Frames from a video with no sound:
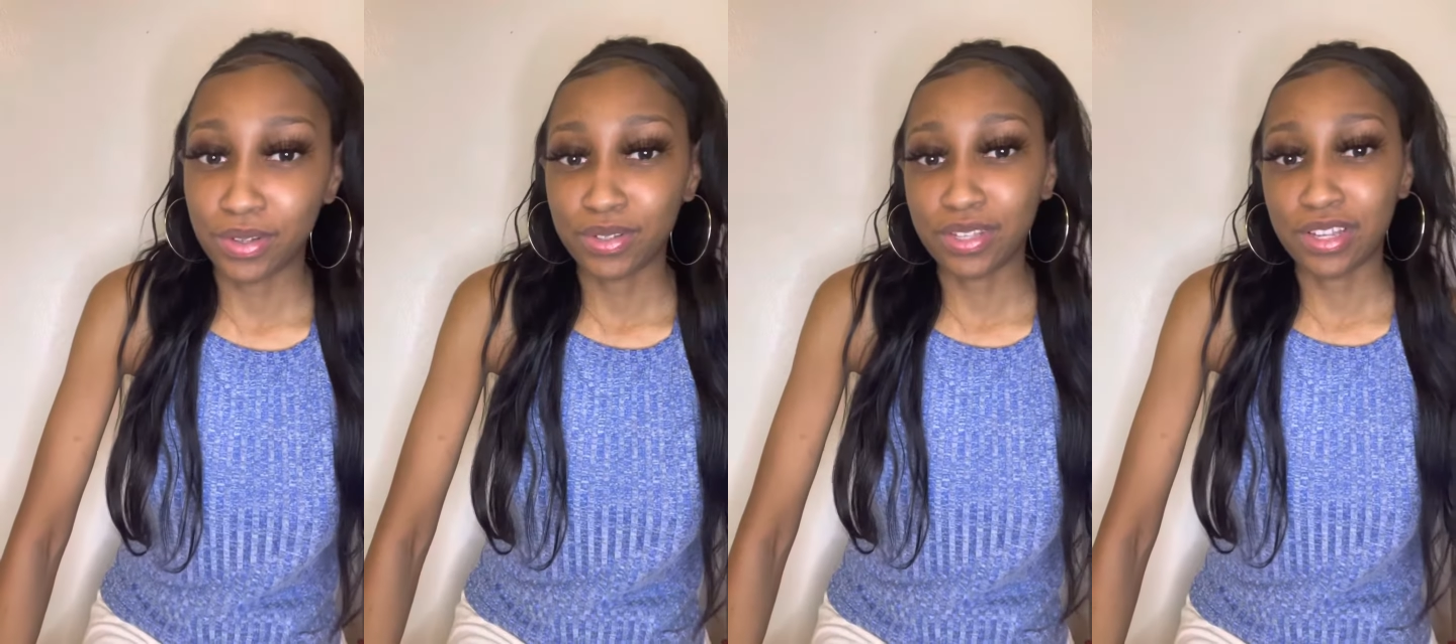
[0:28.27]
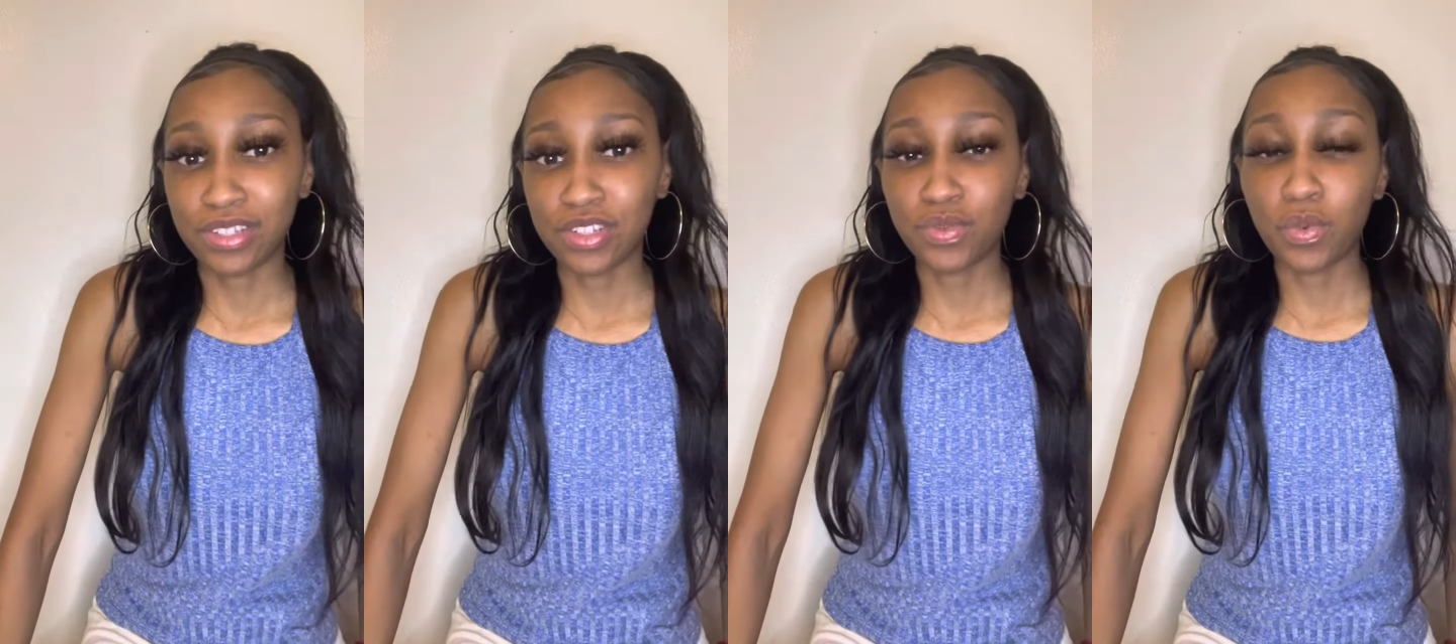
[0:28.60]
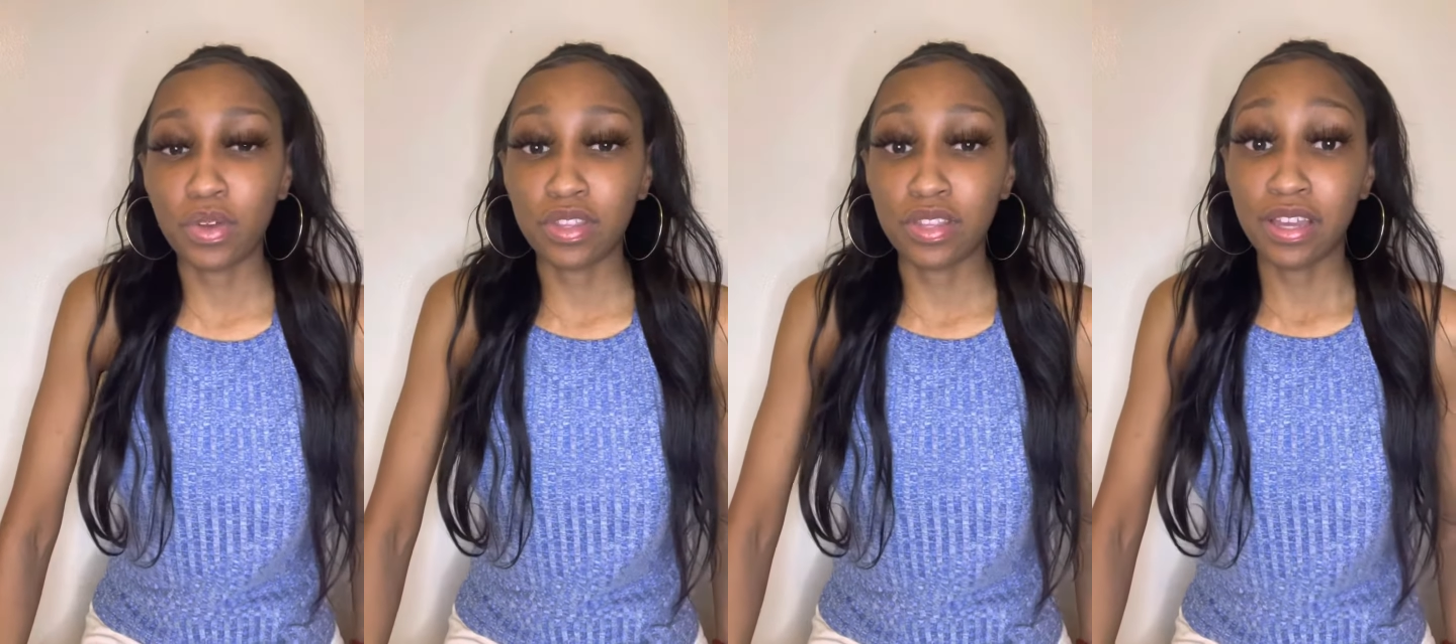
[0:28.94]
So I just
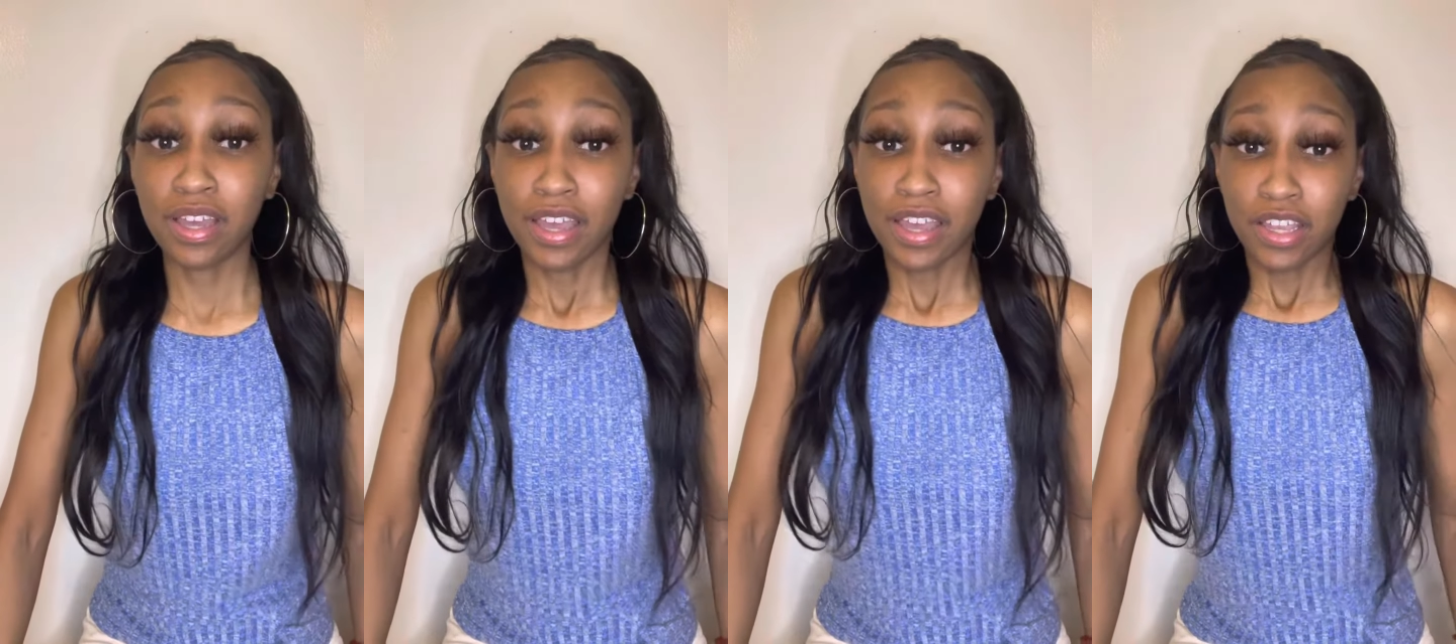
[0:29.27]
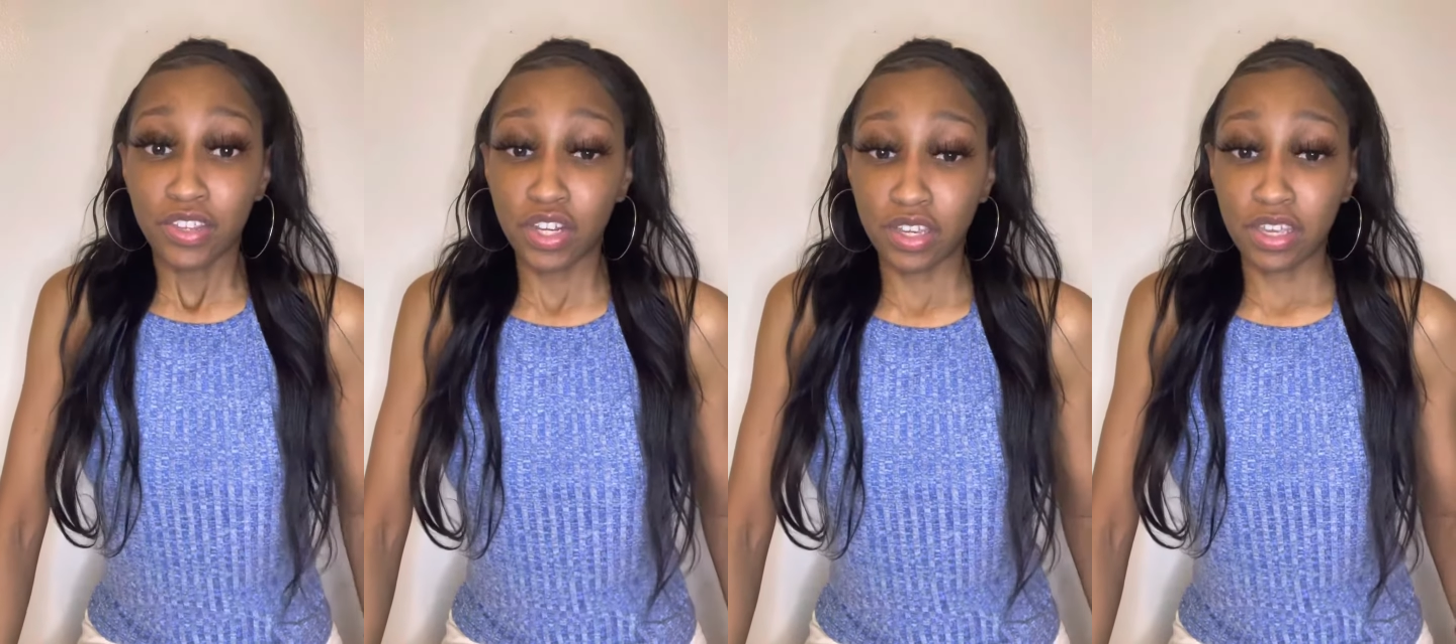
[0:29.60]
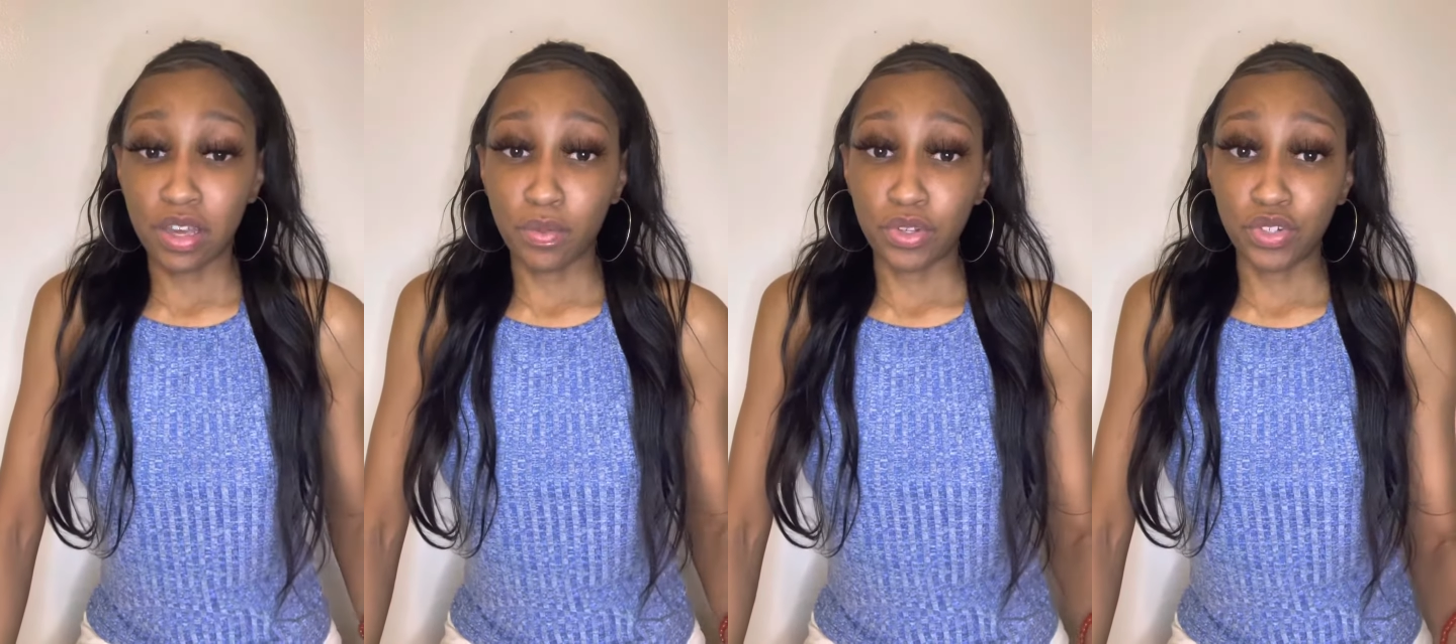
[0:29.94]
want to check
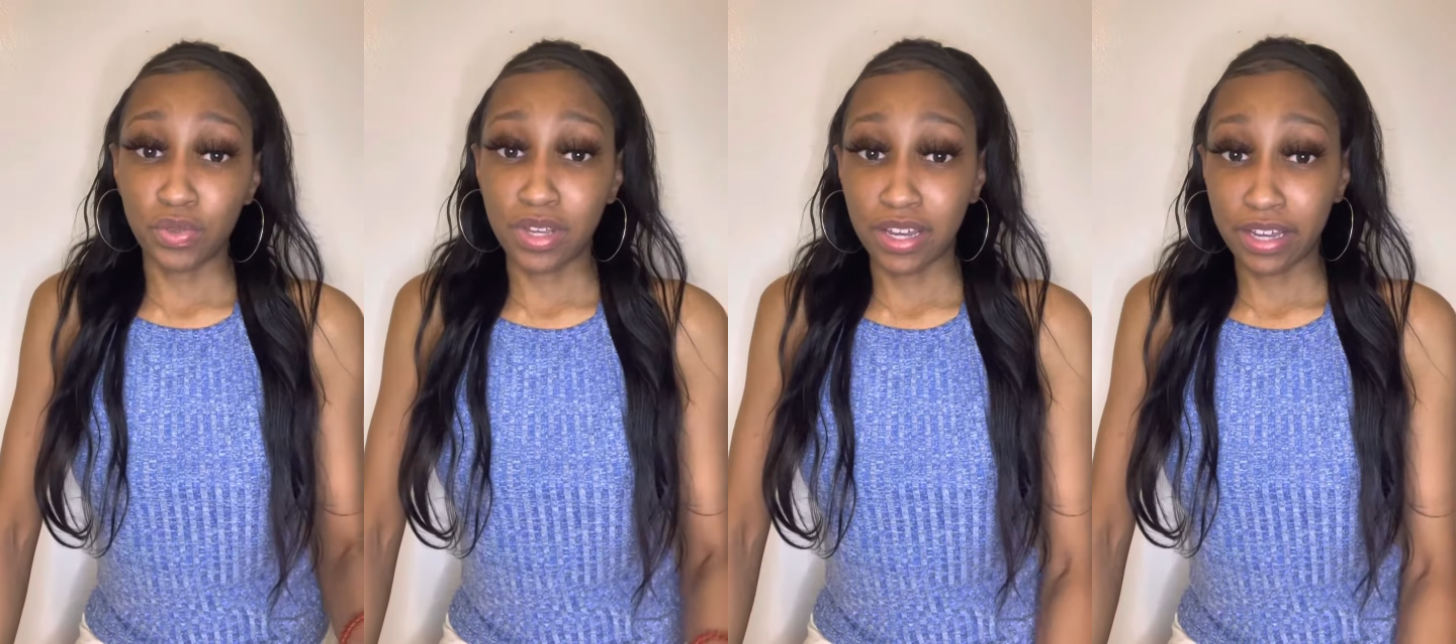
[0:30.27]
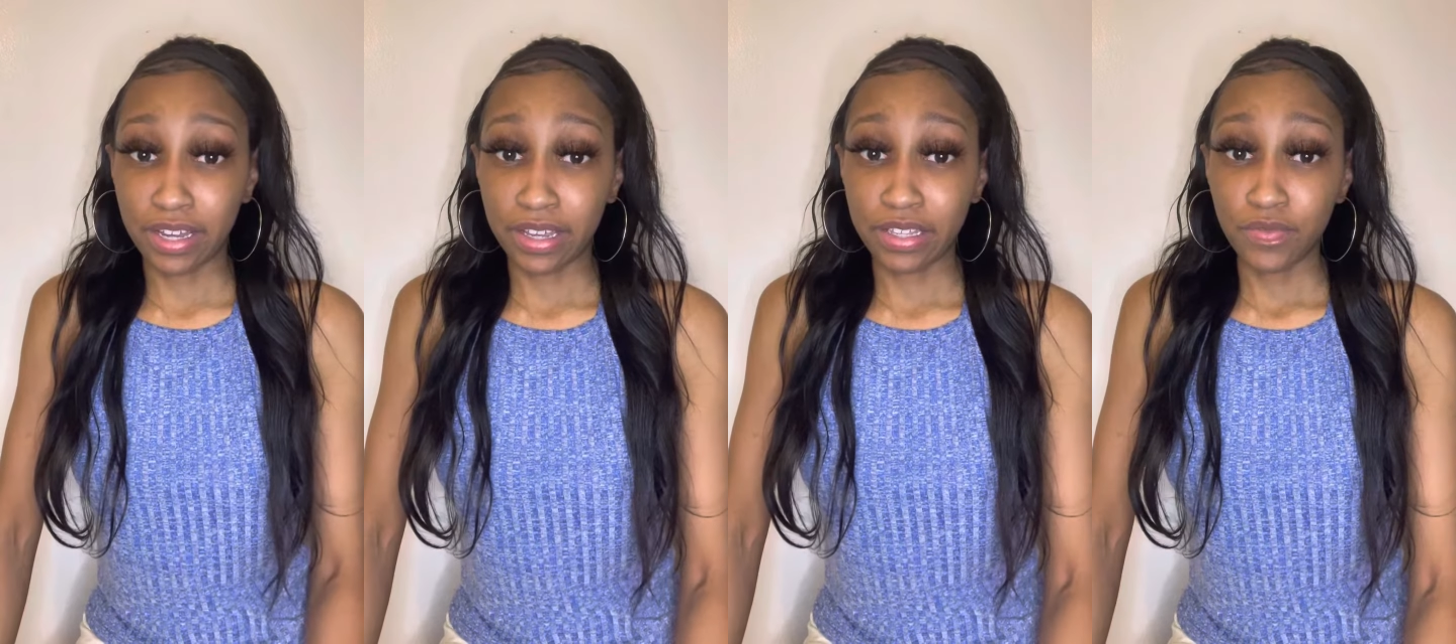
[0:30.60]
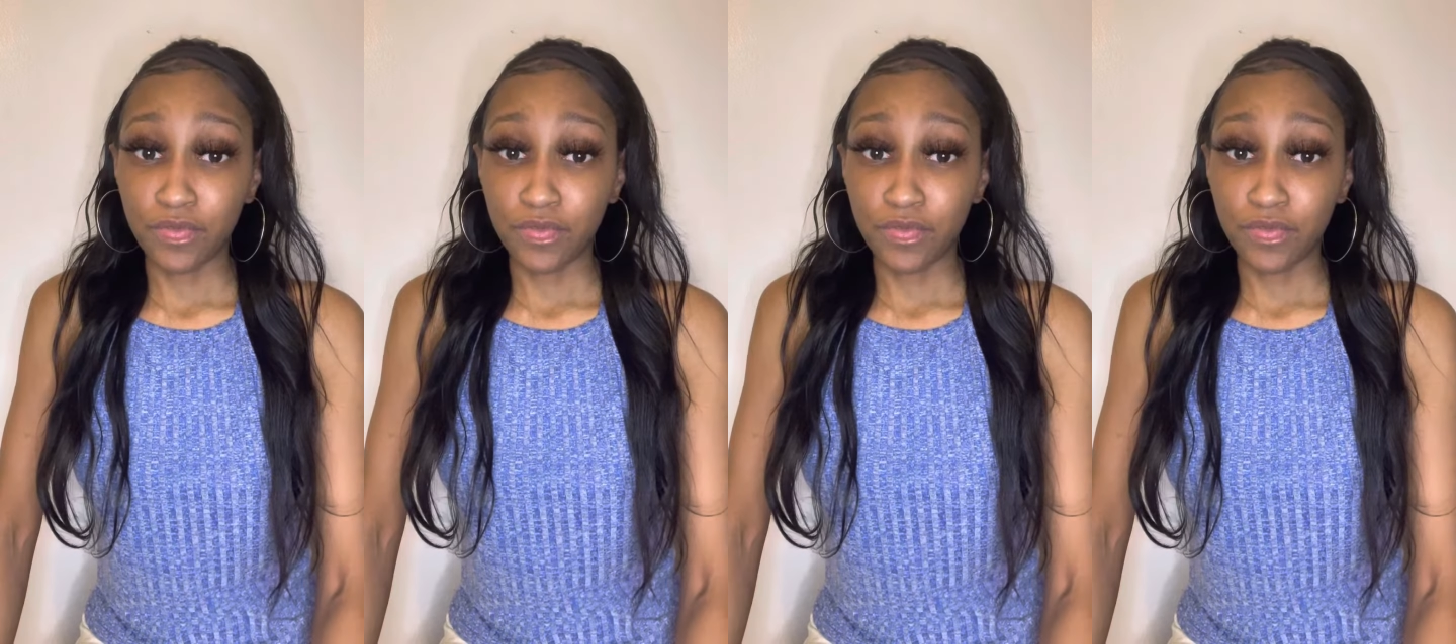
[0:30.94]
in with you guys